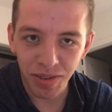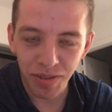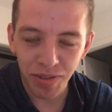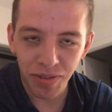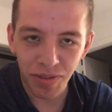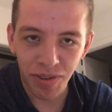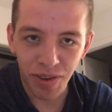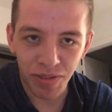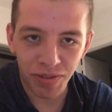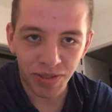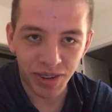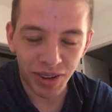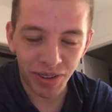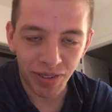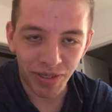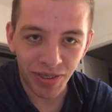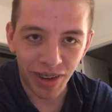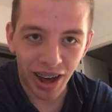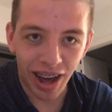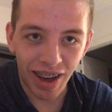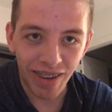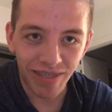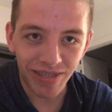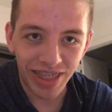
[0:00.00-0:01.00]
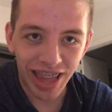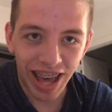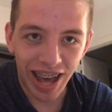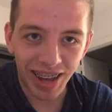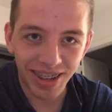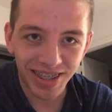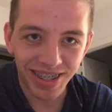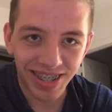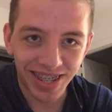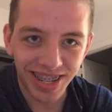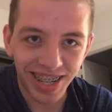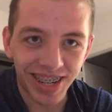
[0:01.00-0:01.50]

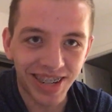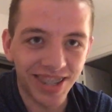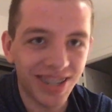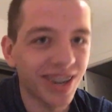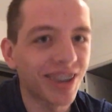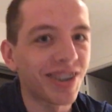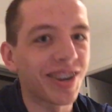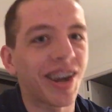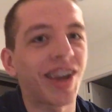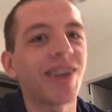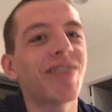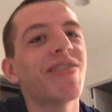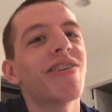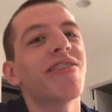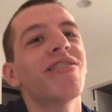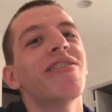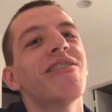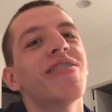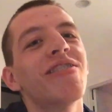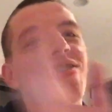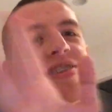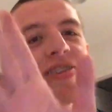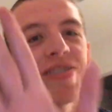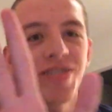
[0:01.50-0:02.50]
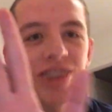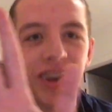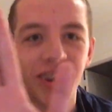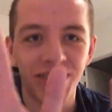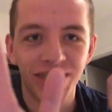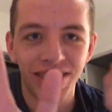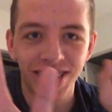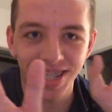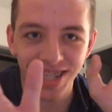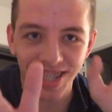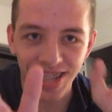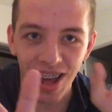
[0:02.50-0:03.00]
55,000 years. Okay,
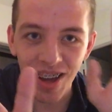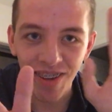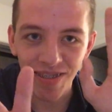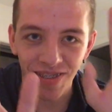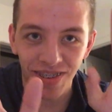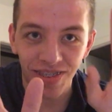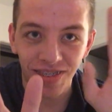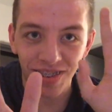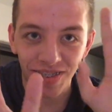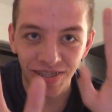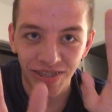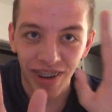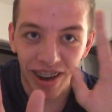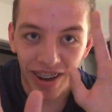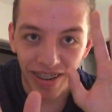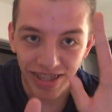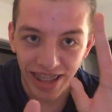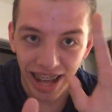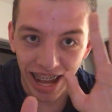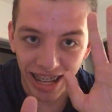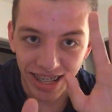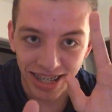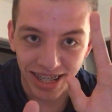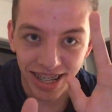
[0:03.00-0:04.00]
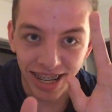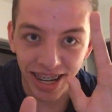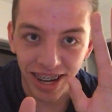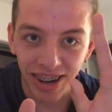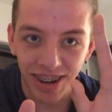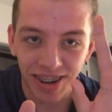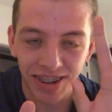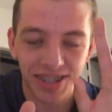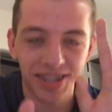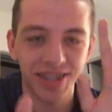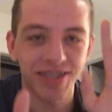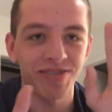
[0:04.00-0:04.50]
maybe it's not 55,000
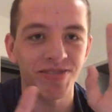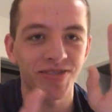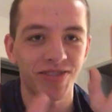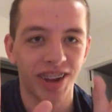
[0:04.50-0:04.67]
years.